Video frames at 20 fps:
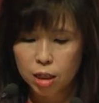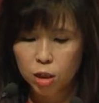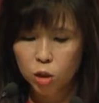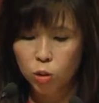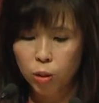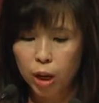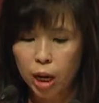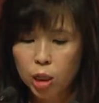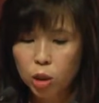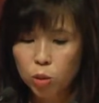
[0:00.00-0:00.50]

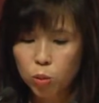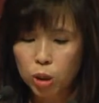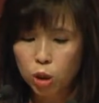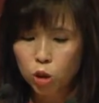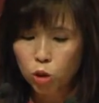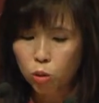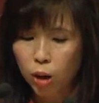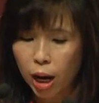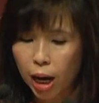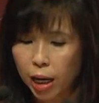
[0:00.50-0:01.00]
So as we
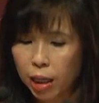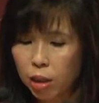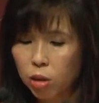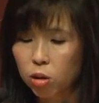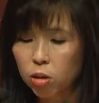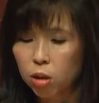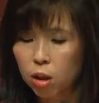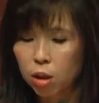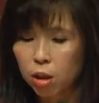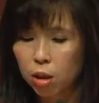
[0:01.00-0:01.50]
try
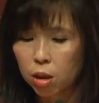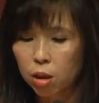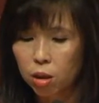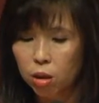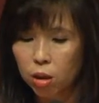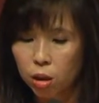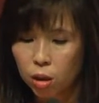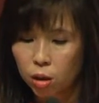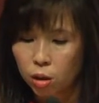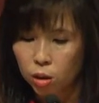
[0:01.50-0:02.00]

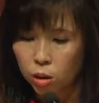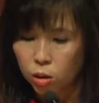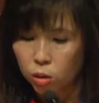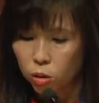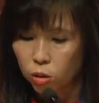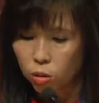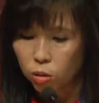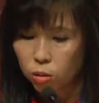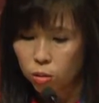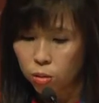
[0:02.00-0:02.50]

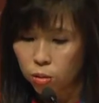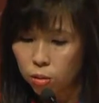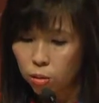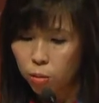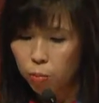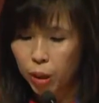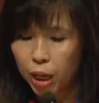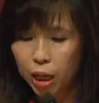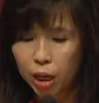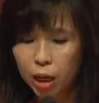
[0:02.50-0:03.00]
to
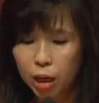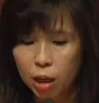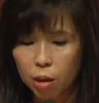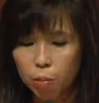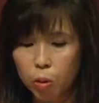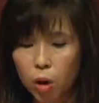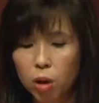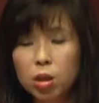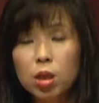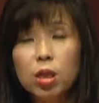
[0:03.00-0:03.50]
play a
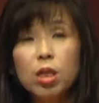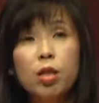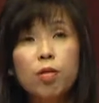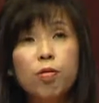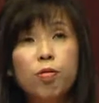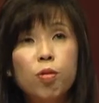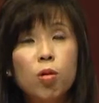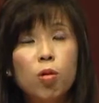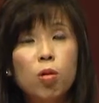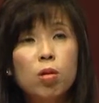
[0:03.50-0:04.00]

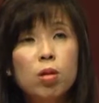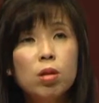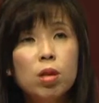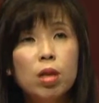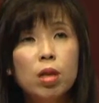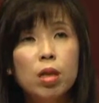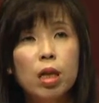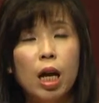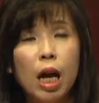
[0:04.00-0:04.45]
positive role,